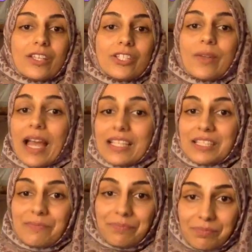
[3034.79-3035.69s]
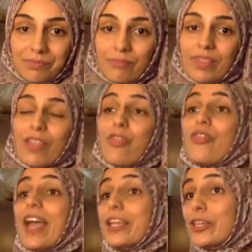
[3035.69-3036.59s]
So yes,
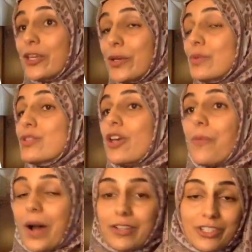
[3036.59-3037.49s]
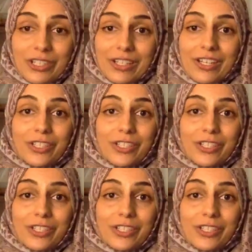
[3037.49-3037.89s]
thank you so much